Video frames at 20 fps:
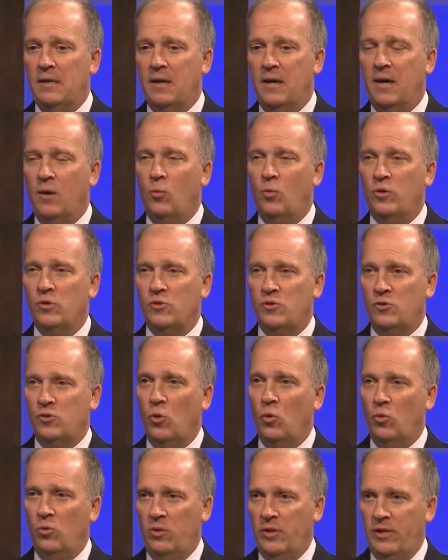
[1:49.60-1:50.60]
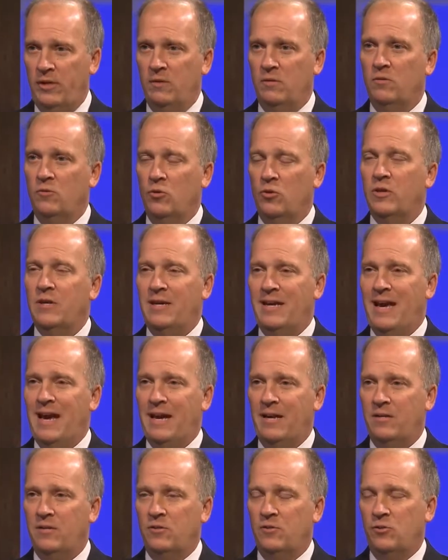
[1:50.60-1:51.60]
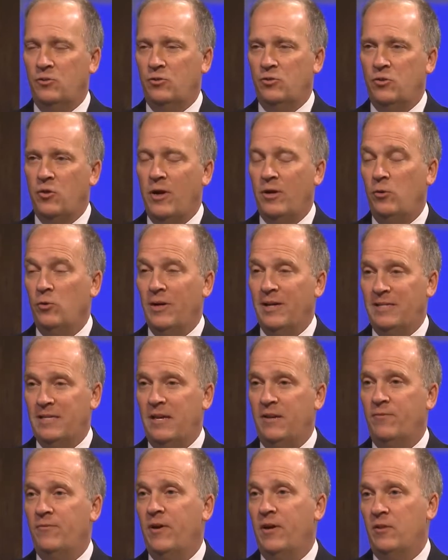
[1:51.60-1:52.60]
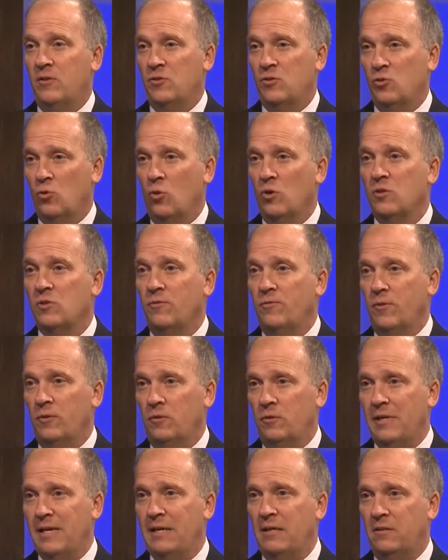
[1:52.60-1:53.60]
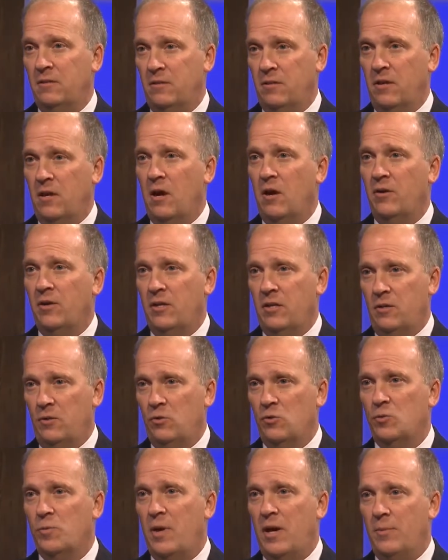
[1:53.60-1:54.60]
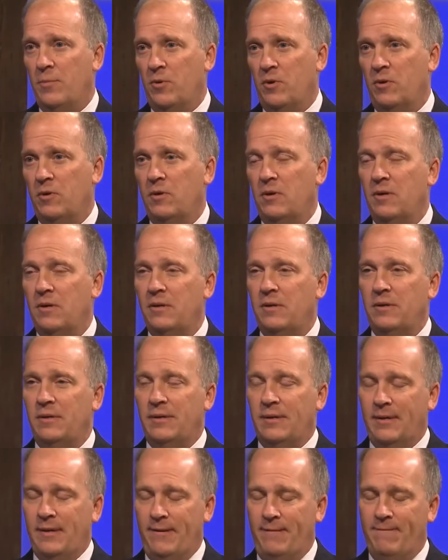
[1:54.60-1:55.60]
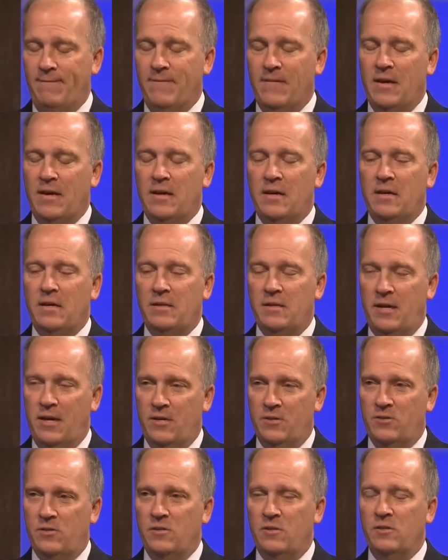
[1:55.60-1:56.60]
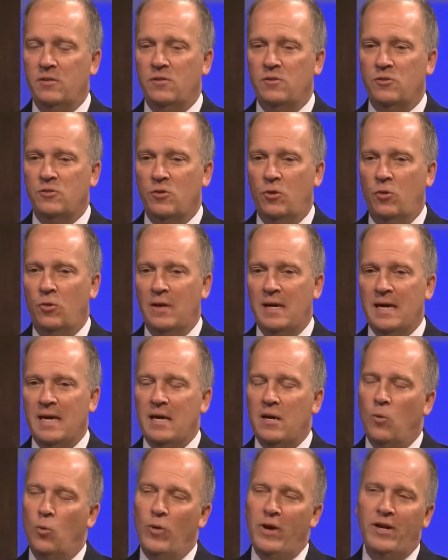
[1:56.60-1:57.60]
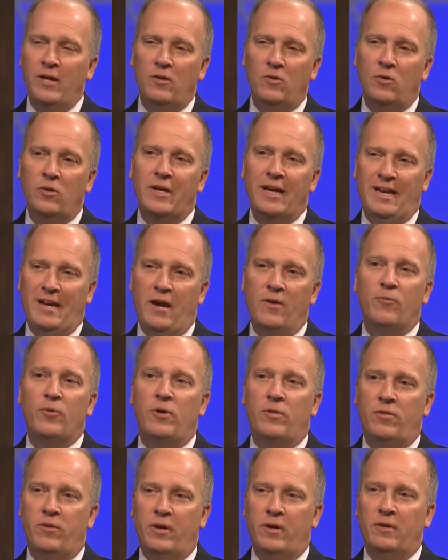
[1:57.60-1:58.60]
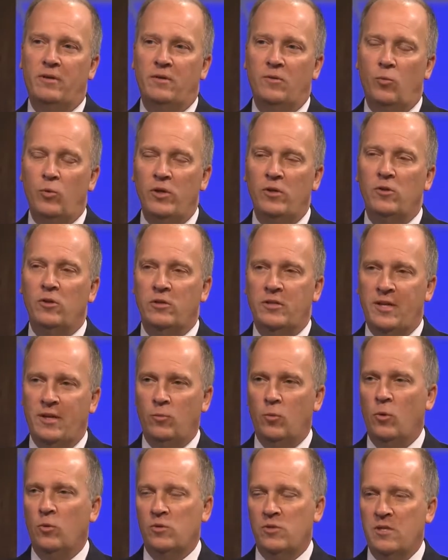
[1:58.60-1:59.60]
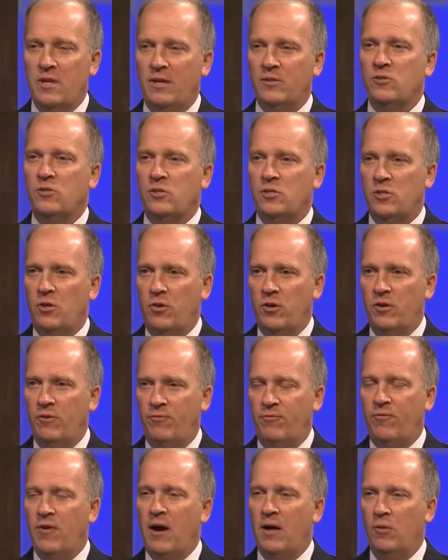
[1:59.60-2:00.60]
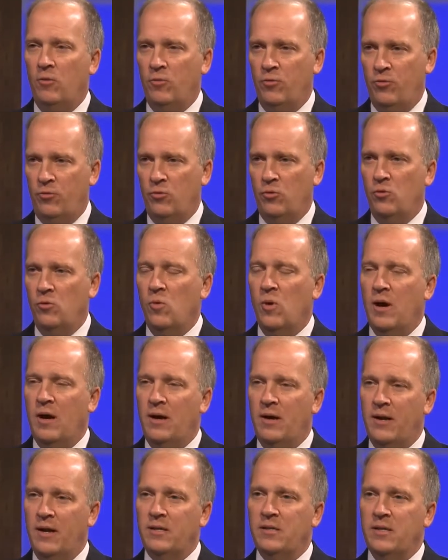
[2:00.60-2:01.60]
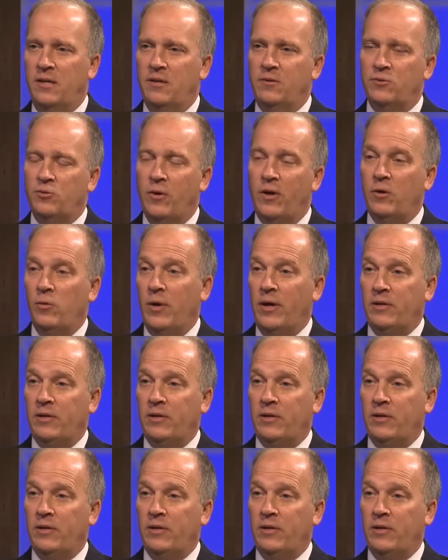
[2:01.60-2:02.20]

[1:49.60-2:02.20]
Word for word: was solely looking at trying to identify the source of the leak to the Guardian newspaper. Of the John Doe documents. Yes. So we didn't look at everything. We looked at what was necessary to follow through on trying to